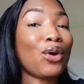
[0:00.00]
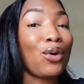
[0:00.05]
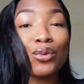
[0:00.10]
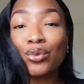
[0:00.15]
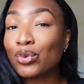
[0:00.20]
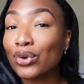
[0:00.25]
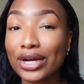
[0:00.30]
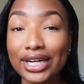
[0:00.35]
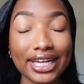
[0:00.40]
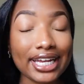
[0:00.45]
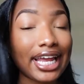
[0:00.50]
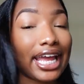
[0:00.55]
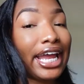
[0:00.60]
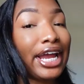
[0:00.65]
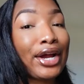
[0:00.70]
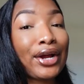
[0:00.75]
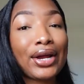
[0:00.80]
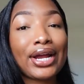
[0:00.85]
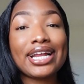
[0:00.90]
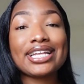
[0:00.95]
running
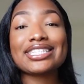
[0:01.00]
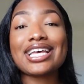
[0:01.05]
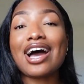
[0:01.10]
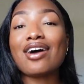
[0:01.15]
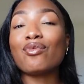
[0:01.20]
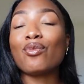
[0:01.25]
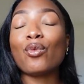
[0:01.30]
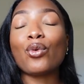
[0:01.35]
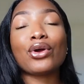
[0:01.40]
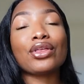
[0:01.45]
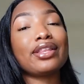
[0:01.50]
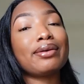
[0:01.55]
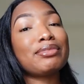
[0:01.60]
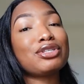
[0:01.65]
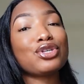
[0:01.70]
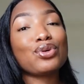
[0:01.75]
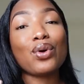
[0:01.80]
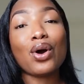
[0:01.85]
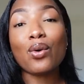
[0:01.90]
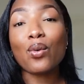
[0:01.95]
errands. I've worn them
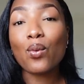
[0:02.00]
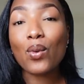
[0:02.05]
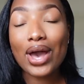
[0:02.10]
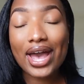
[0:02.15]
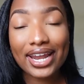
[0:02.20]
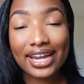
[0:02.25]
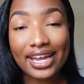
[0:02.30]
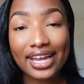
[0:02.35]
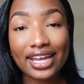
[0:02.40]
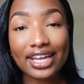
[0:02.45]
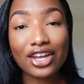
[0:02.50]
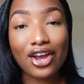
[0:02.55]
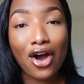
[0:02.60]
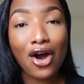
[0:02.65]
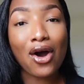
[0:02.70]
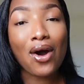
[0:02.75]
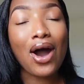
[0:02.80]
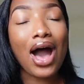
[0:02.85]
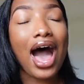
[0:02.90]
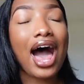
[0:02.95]
to a wedding.
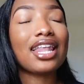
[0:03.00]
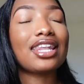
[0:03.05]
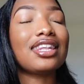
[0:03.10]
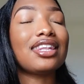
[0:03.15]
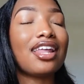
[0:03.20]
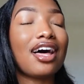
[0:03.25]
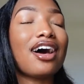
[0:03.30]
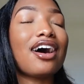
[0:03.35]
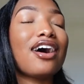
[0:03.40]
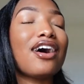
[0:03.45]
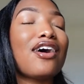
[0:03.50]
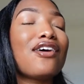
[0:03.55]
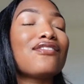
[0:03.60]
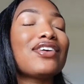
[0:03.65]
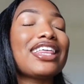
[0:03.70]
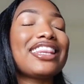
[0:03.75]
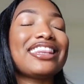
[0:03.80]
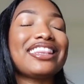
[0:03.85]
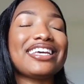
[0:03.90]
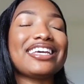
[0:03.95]
Y'all, I love
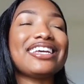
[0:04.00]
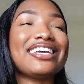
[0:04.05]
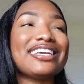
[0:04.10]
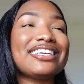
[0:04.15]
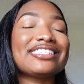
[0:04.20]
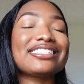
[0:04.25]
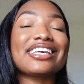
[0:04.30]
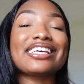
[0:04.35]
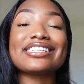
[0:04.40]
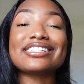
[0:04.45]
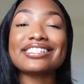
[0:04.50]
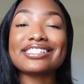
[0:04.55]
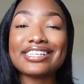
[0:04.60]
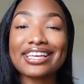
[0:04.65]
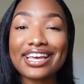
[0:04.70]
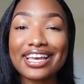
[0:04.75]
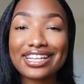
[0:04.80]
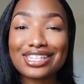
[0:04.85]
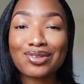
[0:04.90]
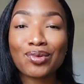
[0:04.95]
these
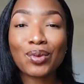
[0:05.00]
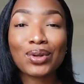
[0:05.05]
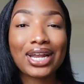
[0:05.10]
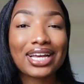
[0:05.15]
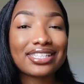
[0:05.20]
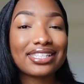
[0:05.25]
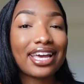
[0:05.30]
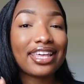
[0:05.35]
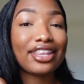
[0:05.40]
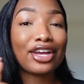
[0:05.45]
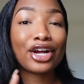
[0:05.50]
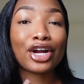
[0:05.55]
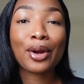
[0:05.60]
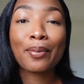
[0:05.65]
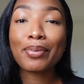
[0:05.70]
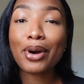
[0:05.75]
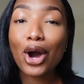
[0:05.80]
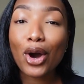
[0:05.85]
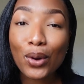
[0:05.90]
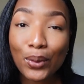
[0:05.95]
scents. When I say they're
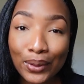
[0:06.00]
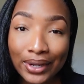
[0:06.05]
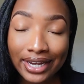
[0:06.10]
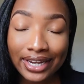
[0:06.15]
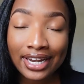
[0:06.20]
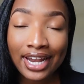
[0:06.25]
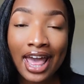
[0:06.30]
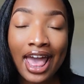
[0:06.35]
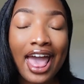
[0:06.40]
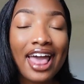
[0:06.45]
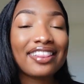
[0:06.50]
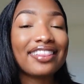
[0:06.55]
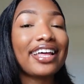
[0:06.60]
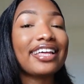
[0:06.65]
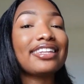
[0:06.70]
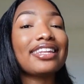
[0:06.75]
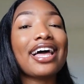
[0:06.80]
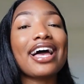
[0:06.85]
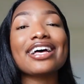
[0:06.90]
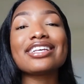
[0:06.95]
potent, they
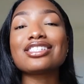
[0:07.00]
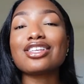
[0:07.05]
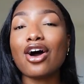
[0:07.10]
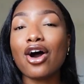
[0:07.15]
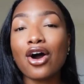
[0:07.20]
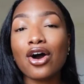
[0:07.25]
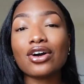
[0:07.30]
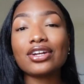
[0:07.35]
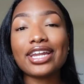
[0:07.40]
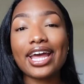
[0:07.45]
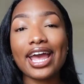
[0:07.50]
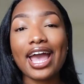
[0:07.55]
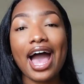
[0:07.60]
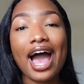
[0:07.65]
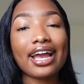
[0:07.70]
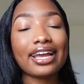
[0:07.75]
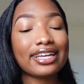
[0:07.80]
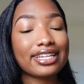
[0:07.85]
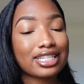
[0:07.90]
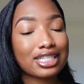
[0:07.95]
last all day.
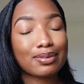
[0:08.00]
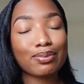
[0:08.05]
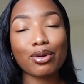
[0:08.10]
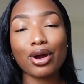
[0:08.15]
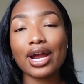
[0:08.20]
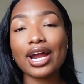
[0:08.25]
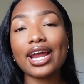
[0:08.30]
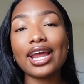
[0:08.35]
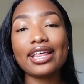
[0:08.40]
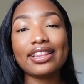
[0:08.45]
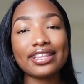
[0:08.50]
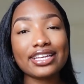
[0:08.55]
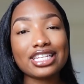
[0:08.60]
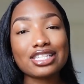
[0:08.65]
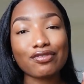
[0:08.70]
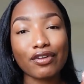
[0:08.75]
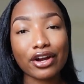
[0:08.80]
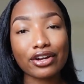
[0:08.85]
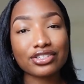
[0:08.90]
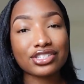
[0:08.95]
I can spray
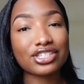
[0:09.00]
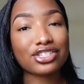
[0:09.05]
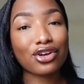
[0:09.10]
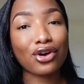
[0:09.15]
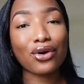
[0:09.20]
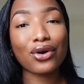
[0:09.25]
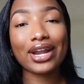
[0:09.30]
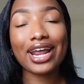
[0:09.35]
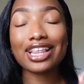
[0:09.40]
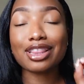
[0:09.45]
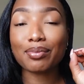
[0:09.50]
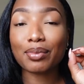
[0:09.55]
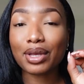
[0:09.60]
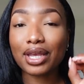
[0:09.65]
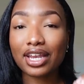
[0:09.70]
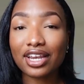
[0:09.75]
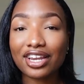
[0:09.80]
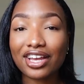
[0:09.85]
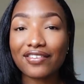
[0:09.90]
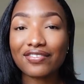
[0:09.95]
these fragrances on at the
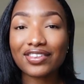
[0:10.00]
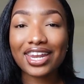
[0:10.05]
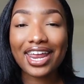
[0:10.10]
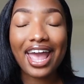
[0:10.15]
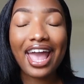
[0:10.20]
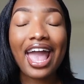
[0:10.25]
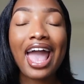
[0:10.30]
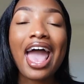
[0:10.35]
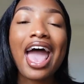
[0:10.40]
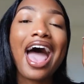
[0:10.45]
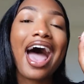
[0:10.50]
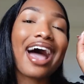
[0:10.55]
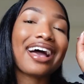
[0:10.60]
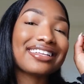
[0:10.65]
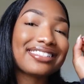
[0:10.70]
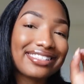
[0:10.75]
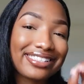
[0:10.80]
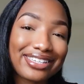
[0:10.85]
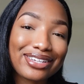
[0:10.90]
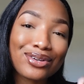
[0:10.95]
beginning of the day. I
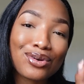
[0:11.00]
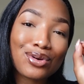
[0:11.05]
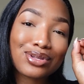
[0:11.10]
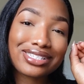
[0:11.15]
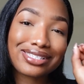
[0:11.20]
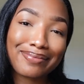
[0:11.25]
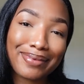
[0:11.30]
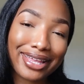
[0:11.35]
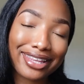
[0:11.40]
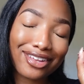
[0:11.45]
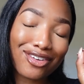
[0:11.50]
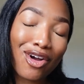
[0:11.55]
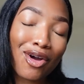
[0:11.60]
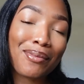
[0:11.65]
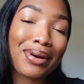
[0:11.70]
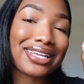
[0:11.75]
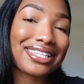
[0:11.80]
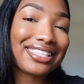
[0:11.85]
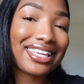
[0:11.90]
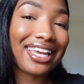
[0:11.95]
still smell it on
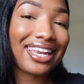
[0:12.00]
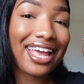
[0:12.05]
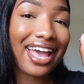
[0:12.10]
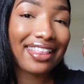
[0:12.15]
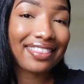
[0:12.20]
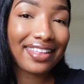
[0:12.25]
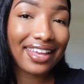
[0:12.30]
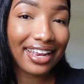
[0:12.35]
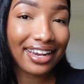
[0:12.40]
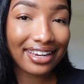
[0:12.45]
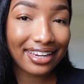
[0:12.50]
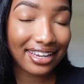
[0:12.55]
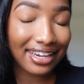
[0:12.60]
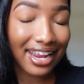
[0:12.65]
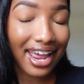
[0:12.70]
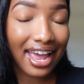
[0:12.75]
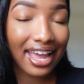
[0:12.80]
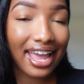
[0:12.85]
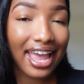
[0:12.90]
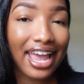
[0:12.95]
my skin at the end of the
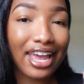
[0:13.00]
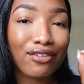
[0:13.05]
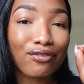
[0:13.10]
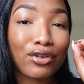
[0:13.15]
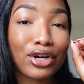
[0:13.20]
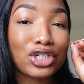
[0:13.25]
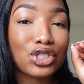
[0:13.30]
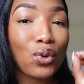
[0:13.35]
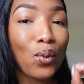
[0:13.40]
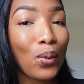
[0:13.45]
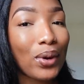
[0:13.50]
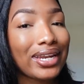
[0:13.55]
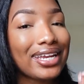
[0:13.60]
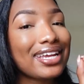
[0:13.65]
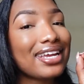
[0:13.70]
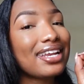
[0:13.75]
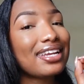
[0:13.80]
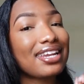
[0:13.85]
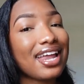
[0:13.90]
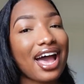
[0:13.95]
day. And for
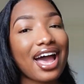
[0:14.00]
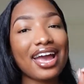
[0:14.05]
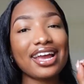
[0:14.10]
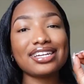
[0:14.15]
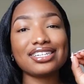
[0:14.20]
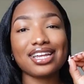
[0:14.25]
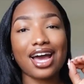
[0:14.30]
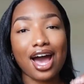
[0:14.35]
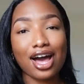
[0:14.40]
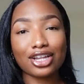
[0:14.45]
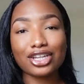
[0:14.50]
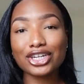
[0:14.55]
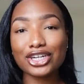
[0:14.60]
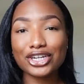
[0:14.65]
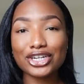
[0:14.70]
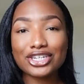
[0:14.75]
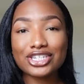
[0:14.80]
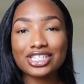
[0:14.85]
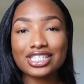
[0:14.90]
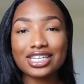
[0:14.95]

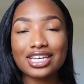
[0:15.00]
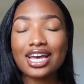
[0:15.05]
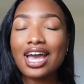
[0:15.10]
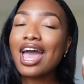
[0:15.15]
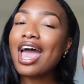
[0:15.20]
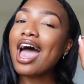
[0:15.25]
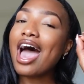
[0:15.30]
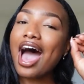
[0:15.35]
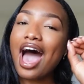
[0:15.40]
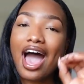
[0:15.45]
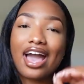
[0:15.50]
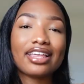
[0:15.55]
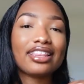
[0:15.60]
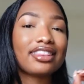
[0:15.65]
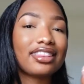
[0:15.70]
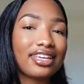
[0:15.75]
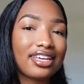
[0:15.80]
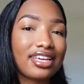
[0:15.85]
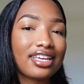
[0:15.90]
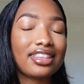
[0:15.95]
$29, I
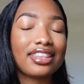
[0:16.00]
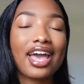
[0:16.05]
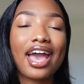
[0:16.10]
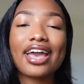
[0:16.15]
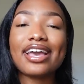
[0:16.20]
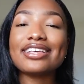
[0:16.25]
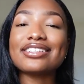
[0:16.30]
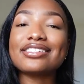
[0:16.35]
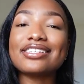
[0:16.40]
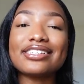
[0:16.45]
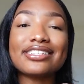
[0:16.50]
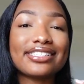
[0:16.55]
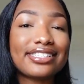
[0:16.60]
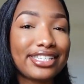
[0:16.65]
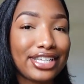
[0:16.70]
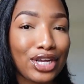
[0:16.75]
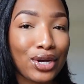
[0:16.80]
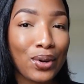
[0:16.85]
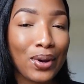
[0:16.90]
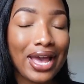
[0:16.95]
think that is a
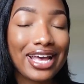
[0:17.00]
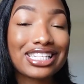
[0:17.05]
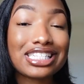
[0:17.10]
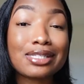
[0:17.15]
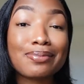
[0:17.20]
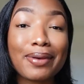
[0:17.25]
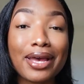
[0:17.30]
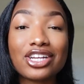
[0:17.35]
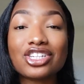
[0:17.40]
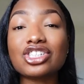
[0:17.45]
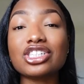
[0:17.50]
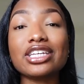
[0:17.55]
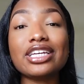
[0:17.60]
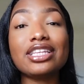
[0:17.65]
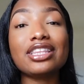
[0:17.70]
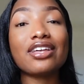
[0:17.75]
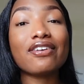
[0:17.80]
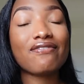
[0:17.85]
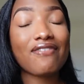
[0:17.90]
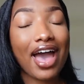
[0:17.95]
steal, especially
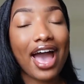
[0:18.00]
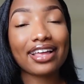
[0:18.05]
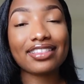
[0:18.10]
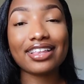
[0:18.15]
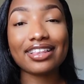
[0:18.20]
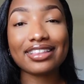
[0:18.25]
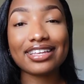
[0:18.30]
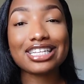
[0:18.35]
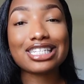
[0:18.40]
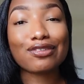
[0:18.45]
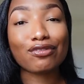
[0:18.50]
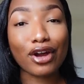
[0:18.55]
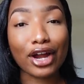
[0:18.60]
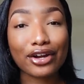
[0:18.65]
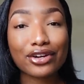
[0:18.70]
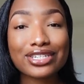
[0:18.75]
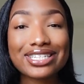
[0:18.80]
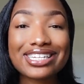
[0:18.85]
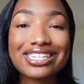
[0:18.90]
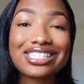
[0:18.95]
the fact that these
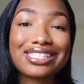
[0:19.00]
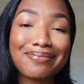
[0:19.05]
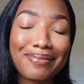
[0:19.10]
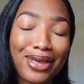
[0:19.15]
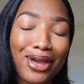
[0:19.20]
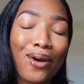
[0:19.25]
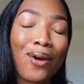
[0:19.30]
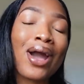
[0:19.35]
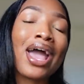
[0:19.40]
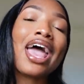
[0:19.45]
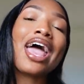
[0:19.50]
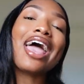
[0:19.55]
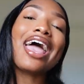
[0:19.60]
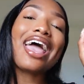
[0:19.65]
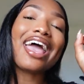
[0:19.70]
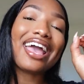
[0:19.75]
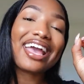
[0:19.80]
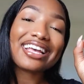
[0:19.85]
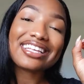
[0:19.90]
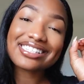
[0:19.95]
fragrances smell
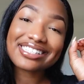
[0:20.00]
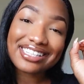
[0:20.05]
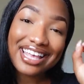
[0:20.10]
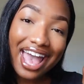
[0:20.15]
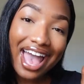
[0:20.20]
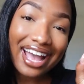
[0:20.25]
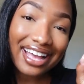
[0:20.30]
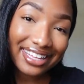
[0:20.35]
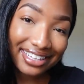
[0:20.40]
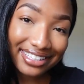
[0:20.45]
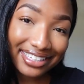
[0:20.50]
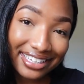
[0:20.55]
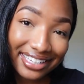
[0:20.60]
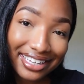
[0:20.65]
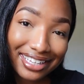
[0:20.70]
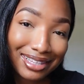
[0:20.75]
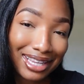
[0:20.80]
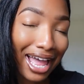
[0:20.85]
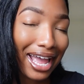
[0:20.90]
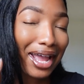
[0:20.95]

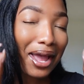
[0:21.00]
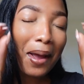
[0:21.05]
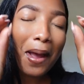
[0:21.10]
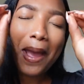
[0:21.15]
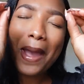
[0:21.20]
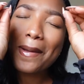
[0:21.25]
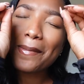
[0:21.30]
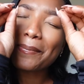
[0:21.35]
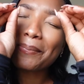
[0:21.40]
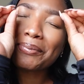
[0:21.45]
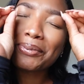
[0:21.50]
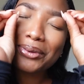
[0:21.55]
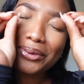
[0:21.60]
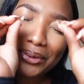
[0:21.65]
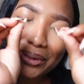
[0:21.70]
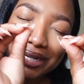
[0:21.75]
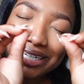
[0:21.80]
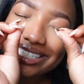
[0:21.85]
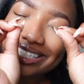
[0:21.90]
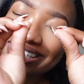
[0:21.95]
exactly, like
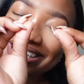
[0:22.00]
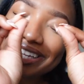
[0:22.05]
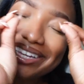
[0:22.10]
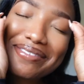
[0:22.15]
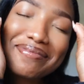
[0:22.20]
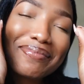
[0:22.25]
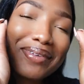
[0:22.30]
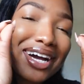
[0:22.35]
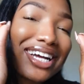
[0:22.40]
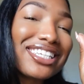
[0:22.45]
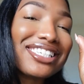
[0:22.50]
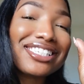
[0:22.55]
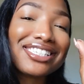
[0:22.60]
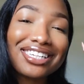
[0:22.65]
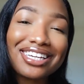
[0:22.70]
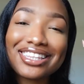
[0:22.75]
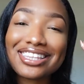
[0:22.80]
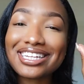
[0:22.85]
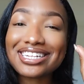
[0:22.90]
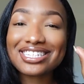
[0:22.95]
pretty much
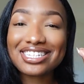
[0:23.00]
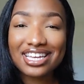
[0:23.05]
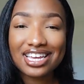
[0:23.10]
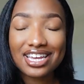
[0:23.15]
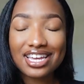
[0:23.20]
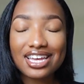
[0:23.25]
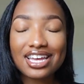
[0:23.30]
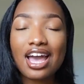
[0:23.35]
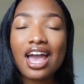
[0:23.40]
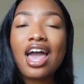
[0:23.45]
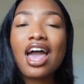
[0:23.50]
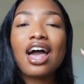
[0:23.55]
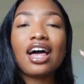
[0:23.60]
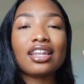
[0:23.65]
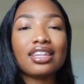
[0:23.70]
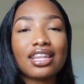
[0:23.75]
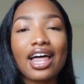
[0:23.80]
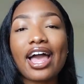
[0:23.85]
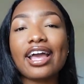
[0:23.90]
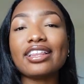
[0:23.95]
to the T,
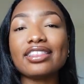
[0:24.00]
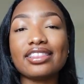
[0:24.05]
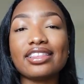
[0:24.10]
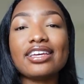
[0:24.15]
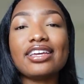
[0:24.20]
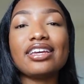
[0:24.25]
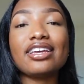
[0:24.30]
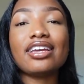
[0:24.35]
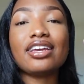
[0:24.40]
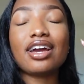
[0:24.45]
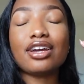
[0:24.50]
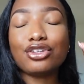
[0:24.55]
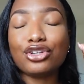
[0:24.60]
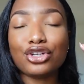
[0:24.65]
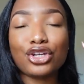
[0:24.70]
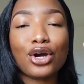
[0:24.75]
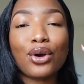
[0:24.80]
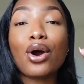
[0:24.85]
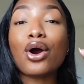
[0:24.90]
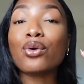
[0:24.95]
like the,
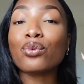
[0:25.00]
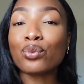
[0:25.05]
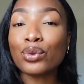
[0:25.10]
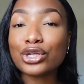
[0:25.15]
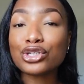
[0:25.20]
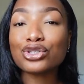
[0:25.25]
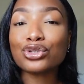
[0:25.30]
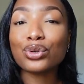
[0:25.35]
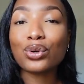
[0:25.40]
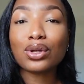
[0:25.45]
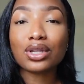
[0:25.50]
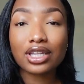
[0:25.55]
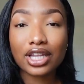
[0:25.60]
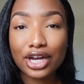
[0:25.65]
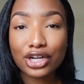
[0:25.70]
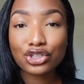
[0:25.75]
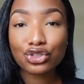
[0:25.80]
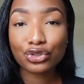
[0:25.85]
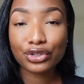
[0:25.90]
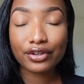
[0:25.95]
you know, original
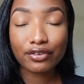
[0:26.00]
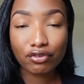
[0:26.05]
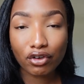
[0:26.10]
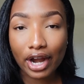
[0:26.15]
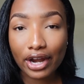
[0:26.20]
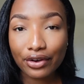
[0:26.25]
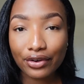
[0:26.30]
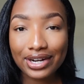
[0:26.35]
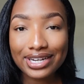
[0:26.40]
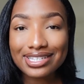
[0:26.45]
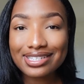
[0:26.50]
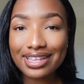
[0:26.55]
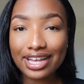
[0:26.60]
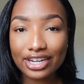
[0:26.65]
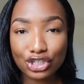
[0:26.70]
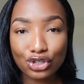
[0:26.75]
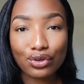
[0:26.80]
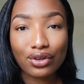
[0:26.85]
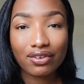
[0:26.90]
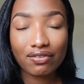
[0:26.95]
luxury fragrance
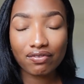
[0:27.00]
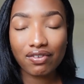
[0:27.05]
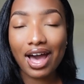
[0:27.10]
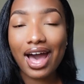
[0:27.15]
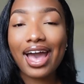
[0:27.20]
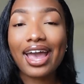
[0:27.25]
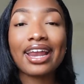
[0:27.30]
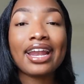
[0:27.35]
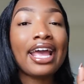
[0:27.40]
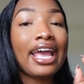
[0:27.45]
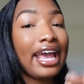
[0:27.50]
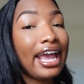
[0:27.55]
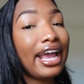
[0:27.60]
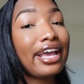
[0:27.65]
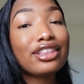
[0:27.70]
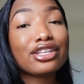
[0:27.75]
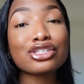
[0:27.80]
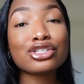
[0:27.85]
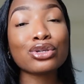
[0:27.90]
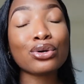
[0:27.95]
that you can find
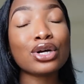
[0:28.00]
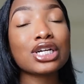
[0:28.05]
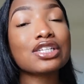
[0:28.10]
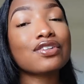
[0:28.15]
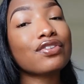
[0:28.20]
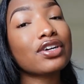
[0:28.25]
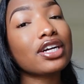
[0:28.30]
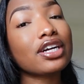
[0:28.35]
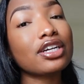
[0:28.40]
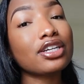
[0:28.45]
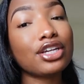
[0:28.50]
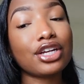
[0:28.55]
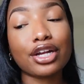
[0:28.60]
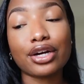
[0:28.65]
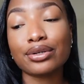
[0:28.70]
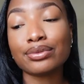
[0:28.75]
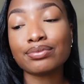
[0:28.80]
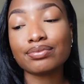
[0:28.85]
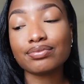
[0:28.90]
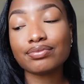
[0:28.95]
in the stores for, you
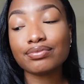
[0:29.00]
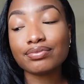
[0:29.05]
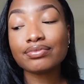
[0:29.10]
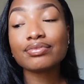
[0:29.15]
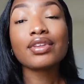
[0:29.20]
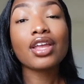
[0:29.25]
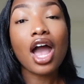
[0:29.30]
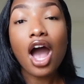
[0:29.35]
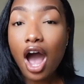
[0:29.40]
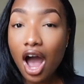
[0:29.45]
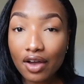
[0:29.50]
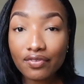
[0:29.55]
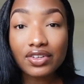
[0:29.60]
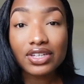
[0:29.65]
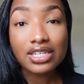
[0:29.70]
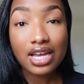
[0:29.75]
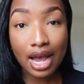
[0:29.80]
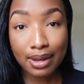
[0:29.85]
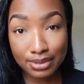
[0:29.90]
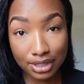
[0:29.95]
know,
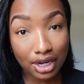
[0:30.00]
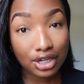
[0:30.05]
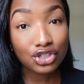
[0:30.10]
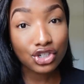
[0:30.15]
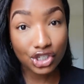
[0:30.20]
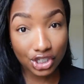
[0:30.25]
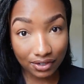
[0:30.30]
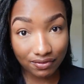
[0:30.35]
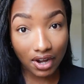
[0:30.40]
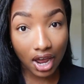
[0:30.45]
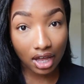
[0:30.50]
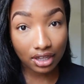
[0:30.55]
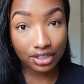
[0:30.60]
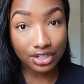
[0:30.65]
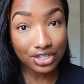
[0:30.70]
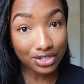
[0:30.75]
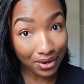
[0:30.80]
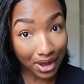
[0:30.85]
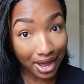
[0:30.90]
oftentimes hundreds of dollars,